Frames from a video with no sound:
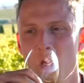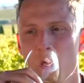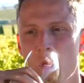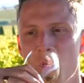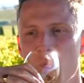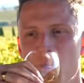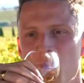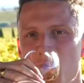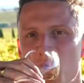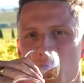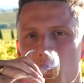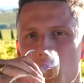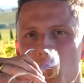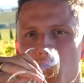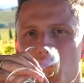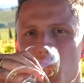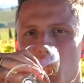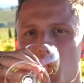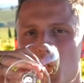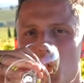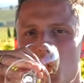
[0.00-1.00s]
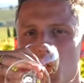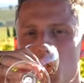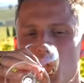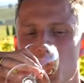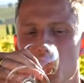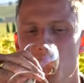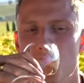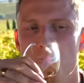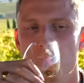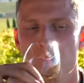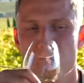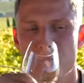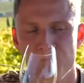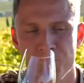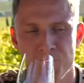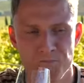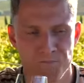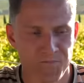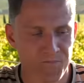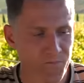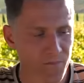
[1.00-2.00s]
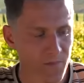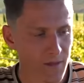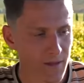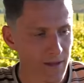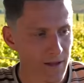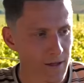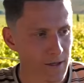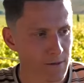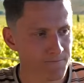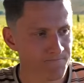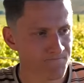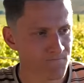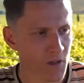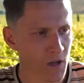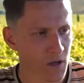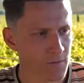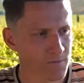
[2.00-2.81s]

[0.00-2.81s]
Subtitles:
But you know, I never understand what you're supposed to eat with wine.